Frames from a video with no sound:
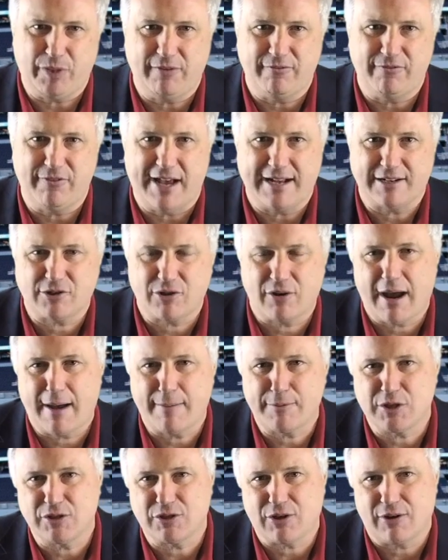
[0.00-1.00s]
In fact, our
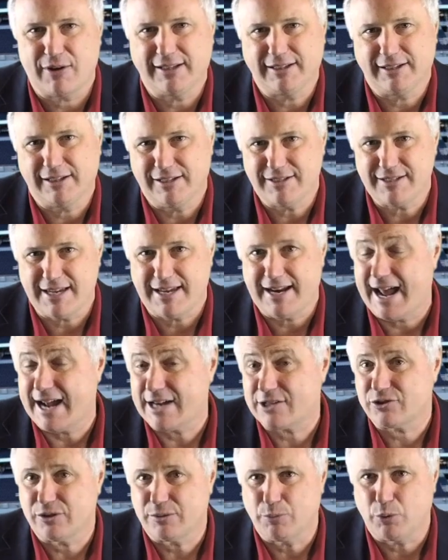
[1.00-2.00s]
options are endless and
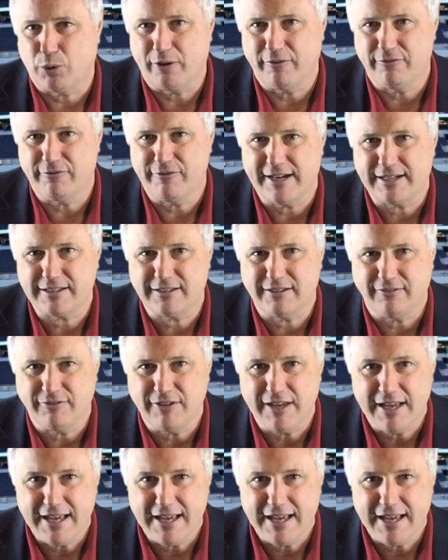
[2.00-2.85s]
actually more effective.